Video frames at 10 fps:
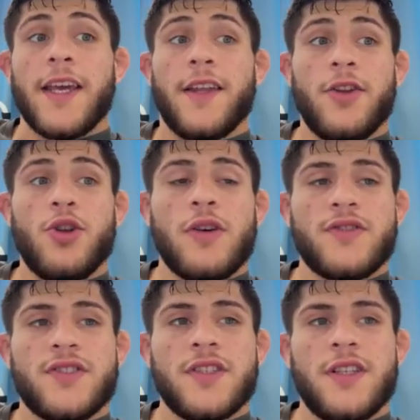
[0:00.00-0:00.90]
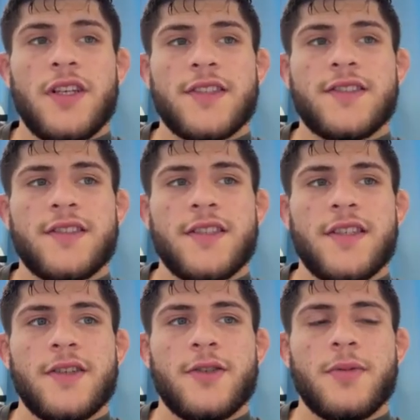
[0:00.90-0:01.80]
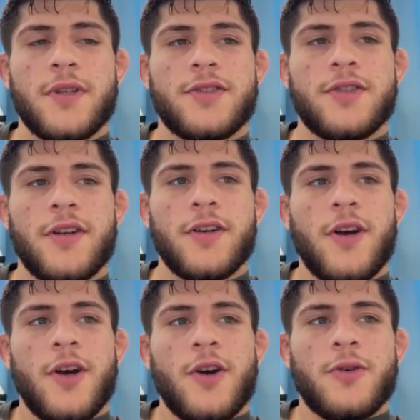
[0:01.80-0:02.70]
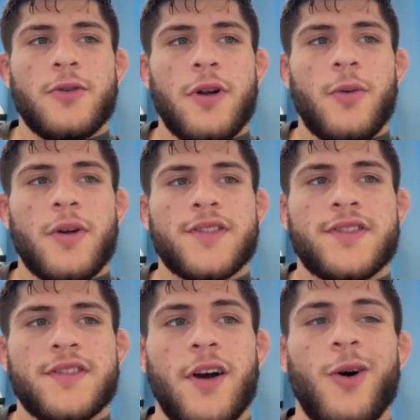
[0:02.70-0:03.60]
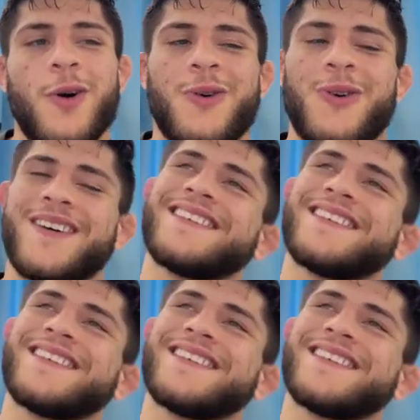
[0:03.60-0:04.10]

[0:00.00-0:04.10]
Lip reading: in the UFC, let's see who do I want to see? Oh,